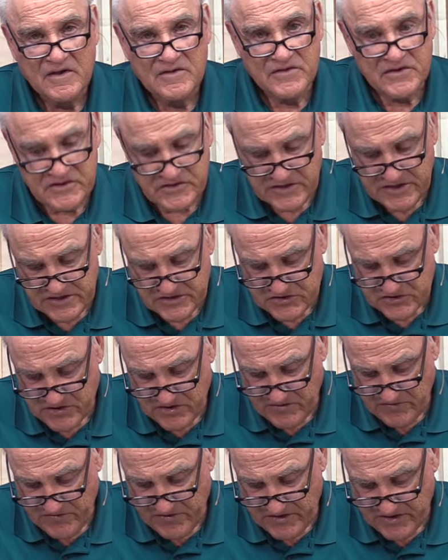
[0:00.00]
The teacher
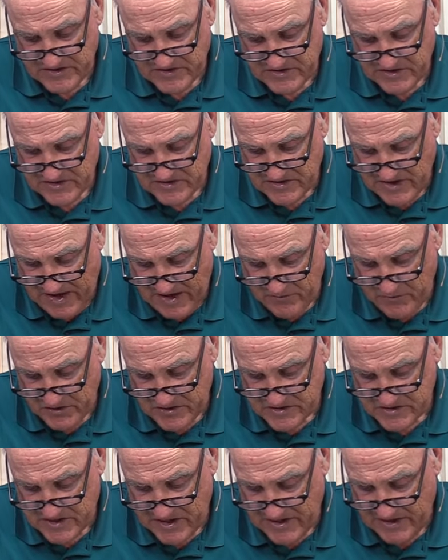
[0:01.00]
in the village says, I
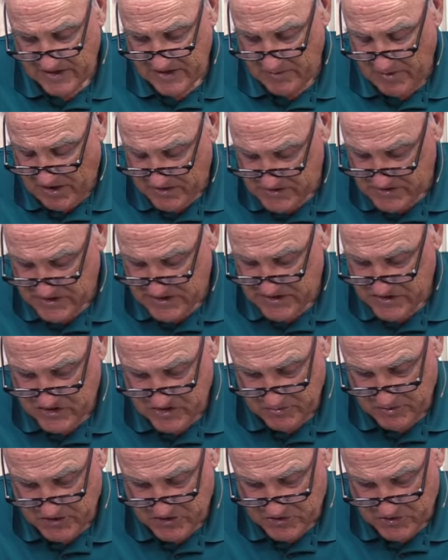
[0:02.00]
would take him. I'll teach
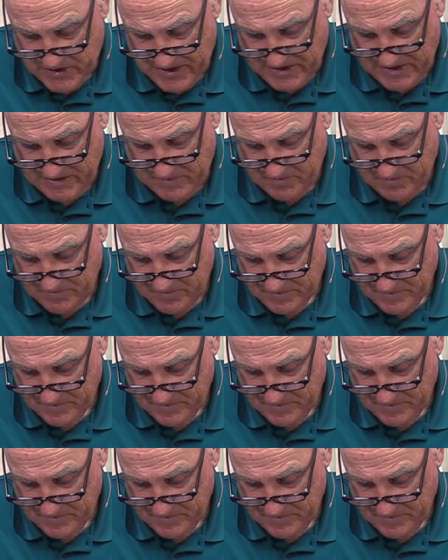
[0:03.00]
him and train him.